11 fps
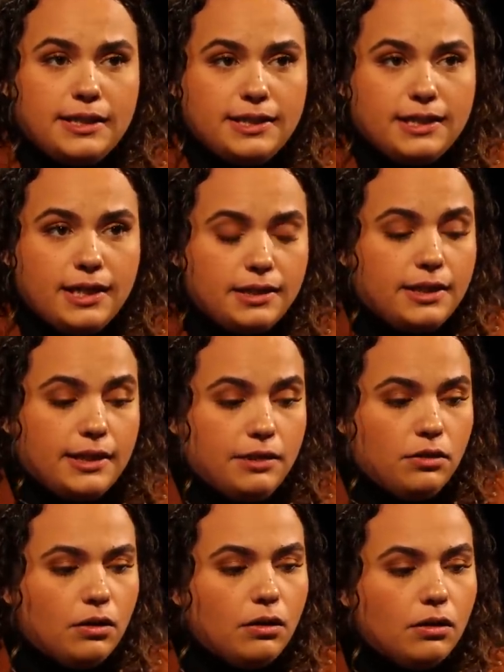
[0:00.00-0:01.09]
Nitsan
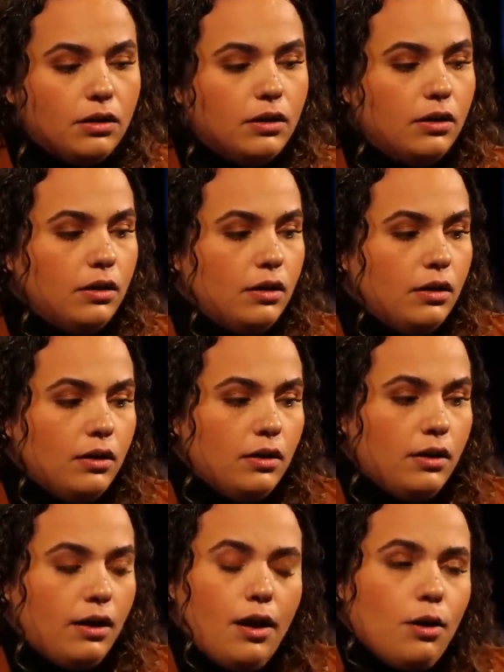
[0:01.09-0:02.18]
Lido.
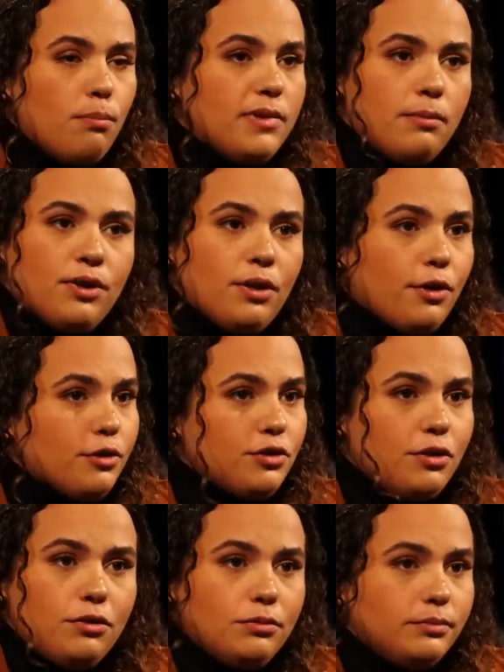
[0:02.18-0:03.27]
I hope they bring Hirsch
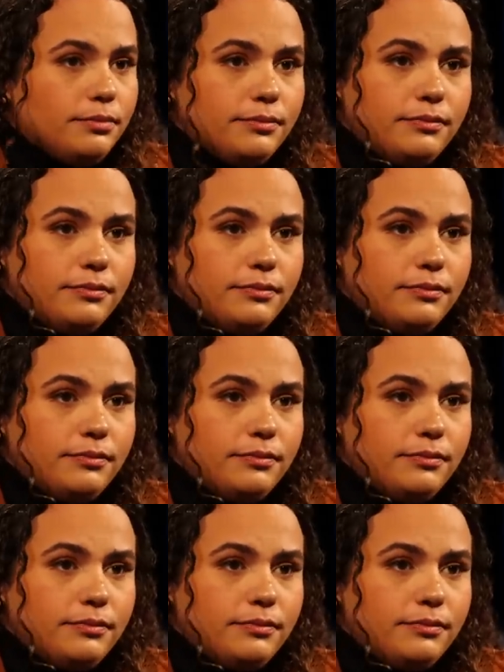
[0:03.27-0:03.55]
home.